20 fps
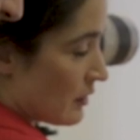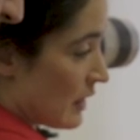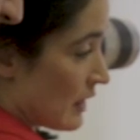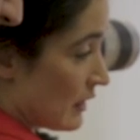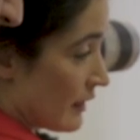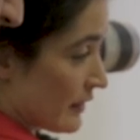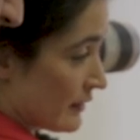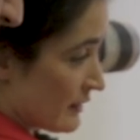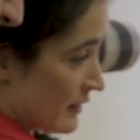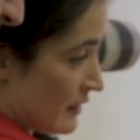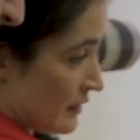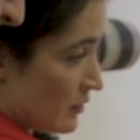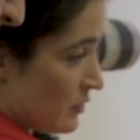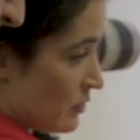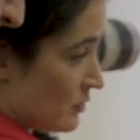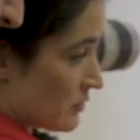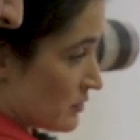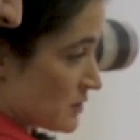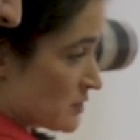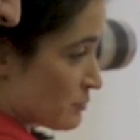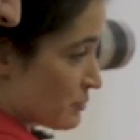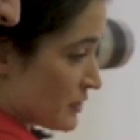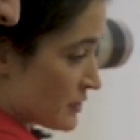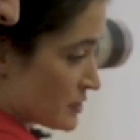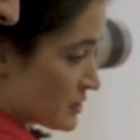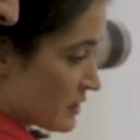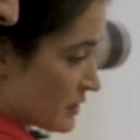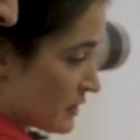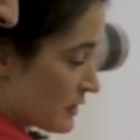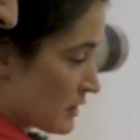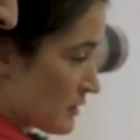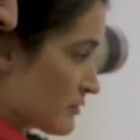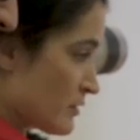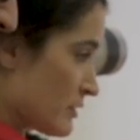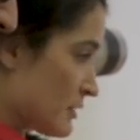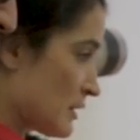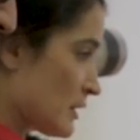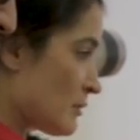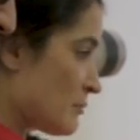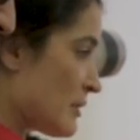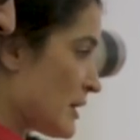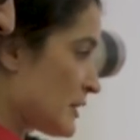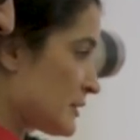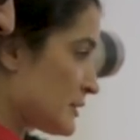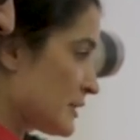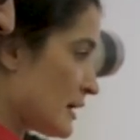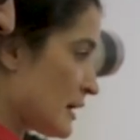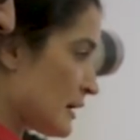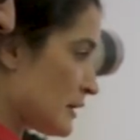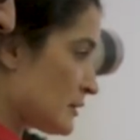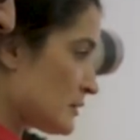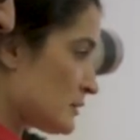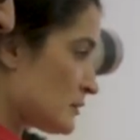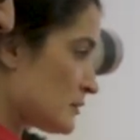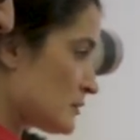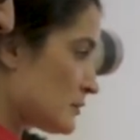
I like that whole expression. I like everything about that.